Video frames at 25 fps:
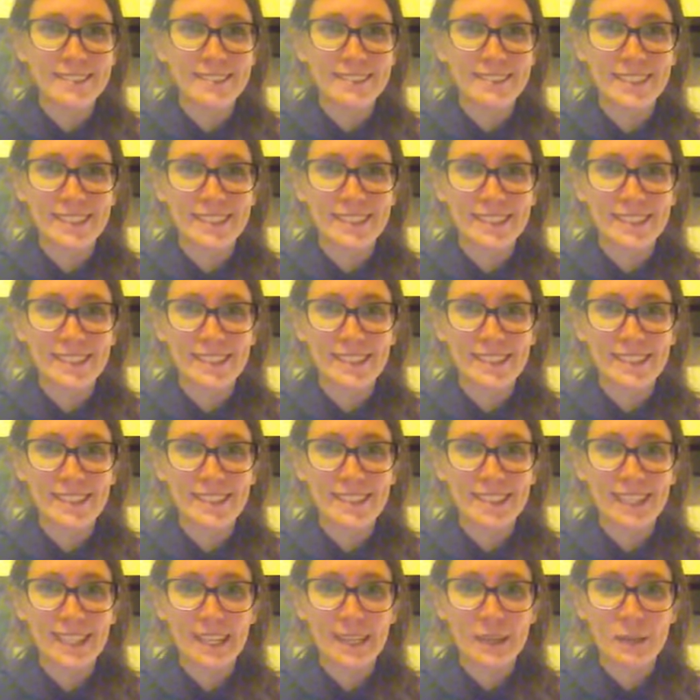didn't
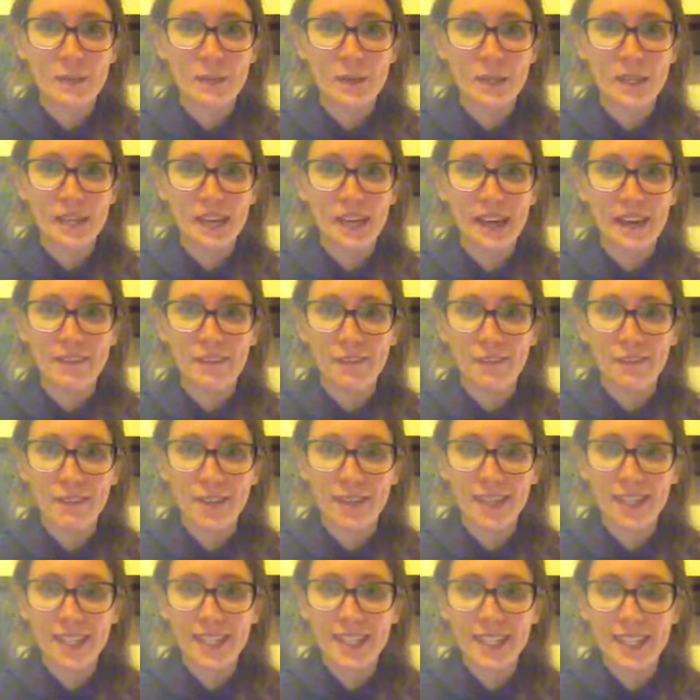think were going to ever
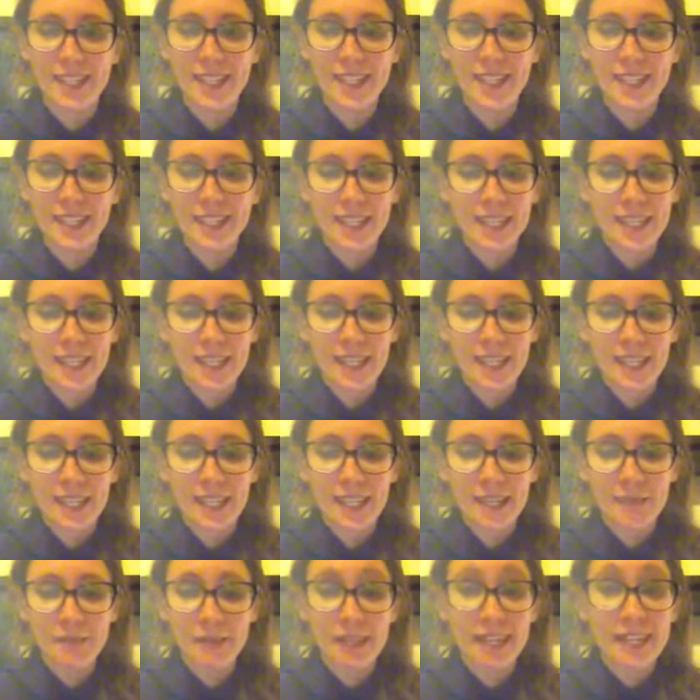find it.
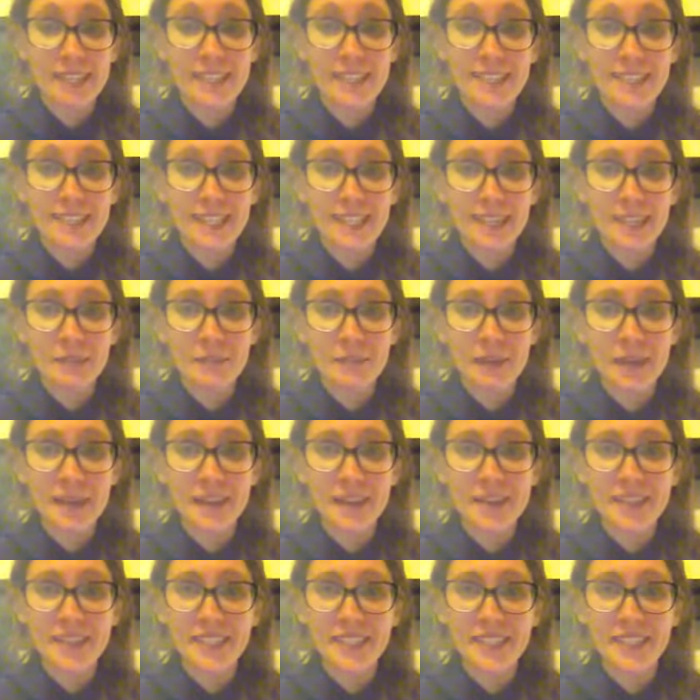That I didn't tell
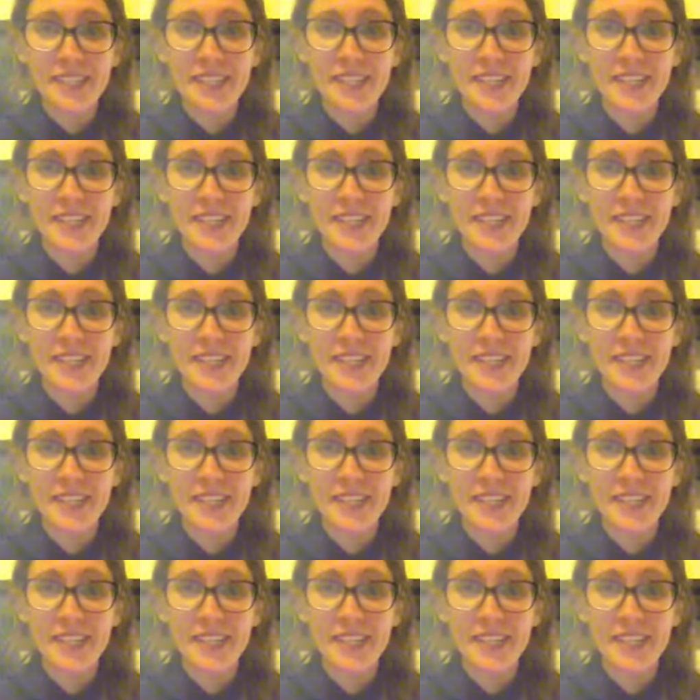about, and